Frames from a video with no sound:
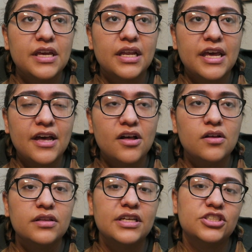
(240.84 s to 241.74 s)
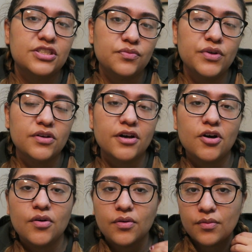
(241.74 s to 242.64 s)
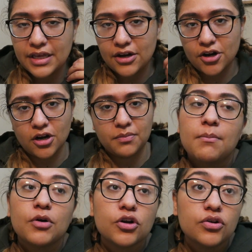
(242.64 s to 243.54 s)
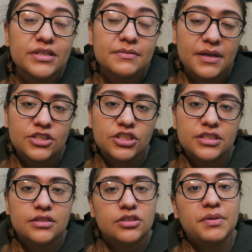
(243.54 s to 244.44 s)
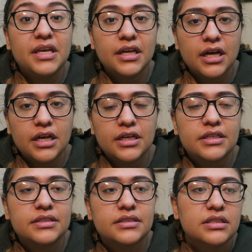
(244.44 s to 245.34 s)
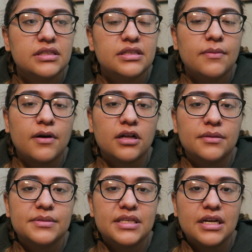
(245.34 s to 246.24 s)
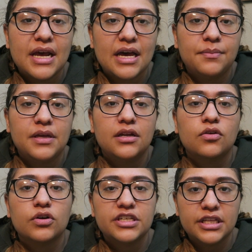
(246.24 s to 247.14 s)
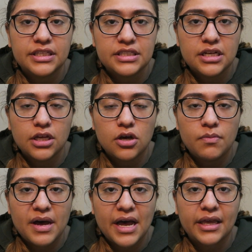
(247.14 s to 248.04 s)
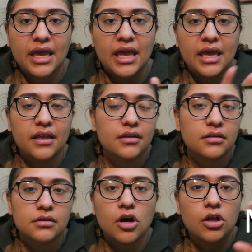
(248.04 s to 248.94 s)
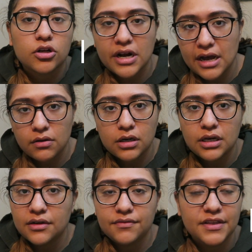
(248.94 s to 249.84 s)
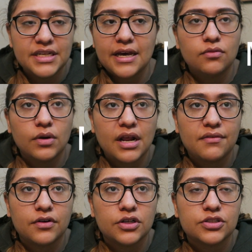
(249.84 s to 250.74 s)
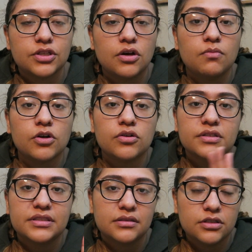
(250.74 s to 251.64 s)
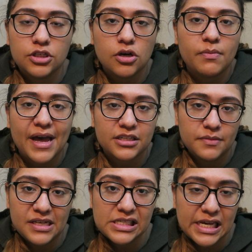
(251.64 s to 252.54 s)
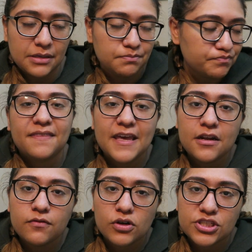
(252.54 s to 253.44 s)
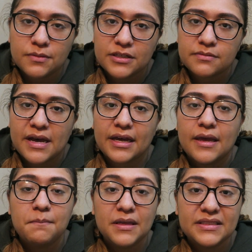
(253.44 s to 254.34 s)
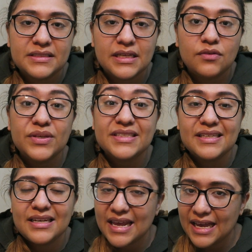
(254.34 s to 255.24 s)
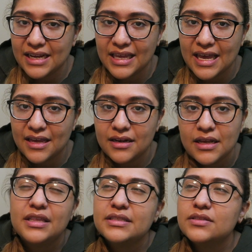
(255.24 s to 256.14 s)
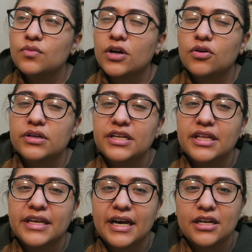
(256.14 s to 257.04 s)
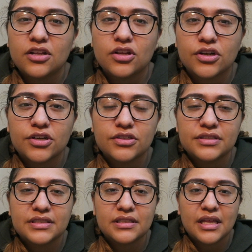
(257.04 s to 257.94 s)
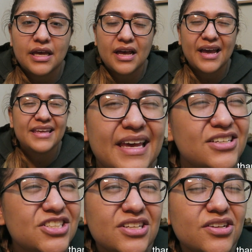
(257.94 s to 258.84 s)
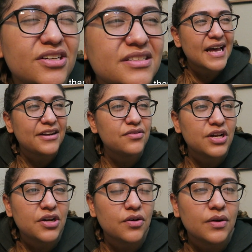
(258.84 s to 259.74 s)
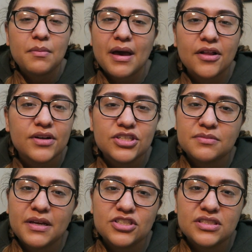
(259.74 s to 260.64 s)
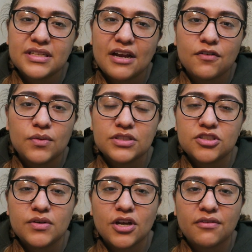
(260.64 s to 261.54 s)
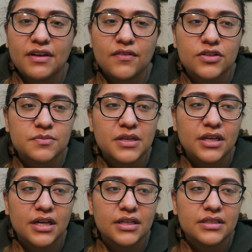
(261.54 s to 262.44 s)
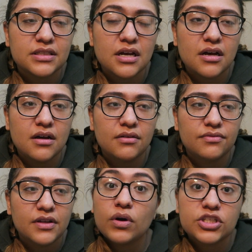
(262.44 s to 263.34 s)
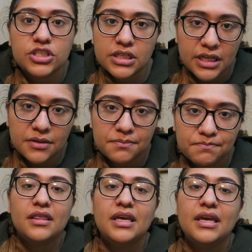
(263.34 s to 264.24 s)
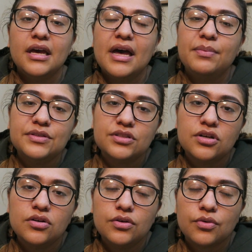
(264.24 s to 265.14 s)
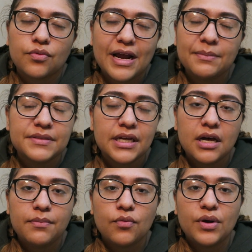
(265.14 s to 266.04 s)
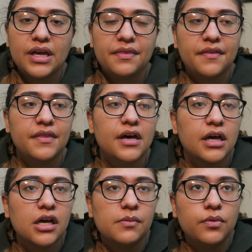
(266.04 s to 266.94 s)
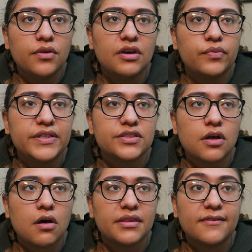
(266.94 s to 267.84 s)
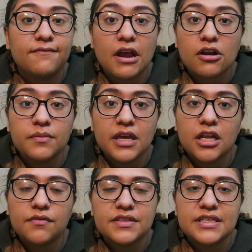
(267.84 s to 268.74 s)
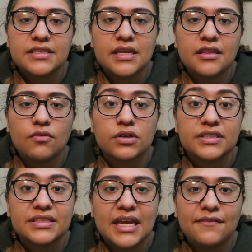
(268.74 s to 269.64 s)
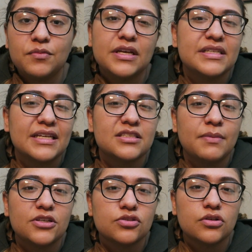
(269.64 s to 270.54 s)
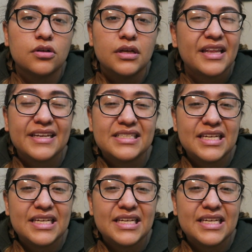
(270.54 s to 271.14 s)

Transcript: being in hell, that she will go get her. Myrtle is mentioned because since the apocalypse didn't happen, Cordelia didn't go back and call her out of the dead, whatever. So Myrtle's, back to being dead. Then of course she brings back Misty. We see Nan again, and this is where Cordelia kind of learns that, I guess she learns, I don't know, but Mallory just mentions that everyone's doing her favors because of what she did. The episode wraps up with the couple that we saw at the very beginning of the season that were saved because they had special like